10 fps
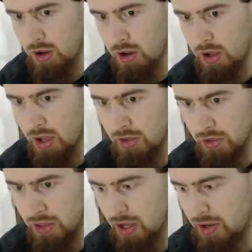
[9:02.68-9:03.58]
yeah, look at
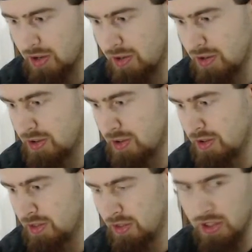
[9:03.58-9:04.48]
that.
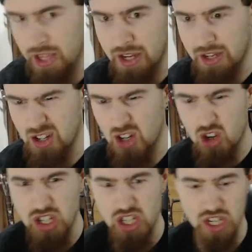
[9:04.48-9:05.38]
Look at that
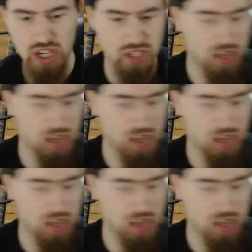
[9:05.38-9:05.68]
crunchiness. All